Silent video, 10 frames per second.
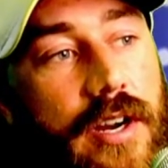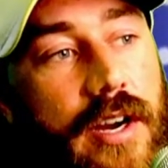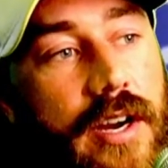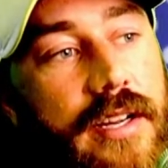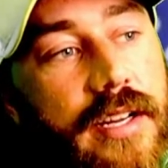
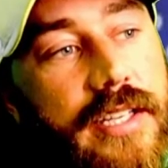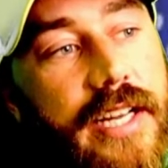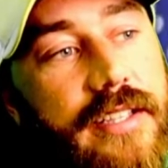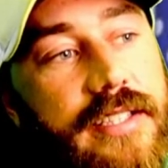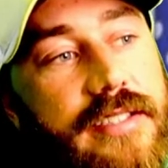Right? Now
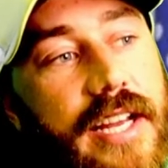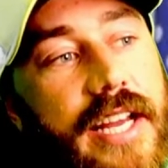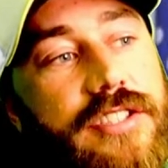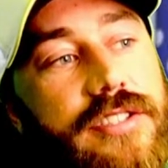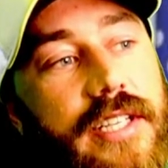this
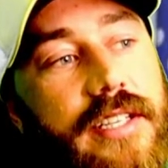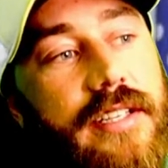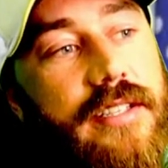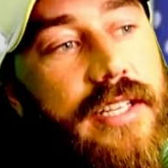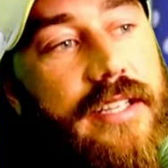
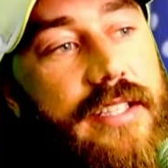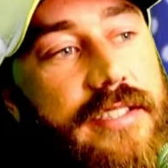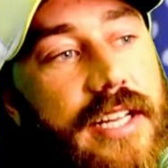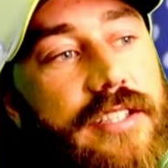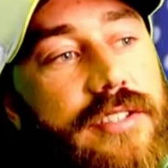this
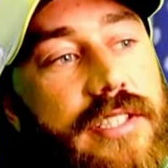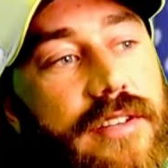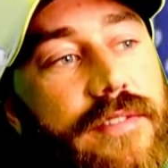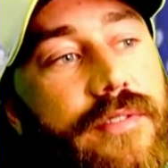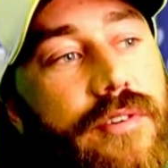entry is a
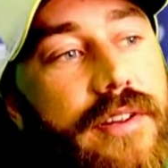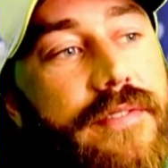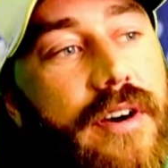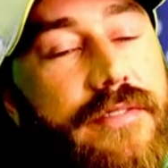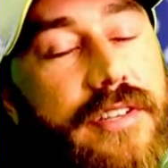
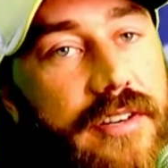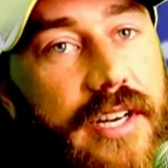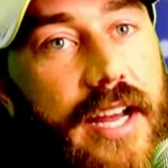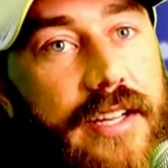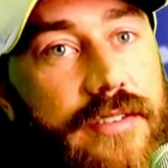45-degree
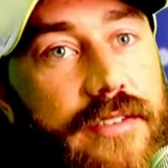angle.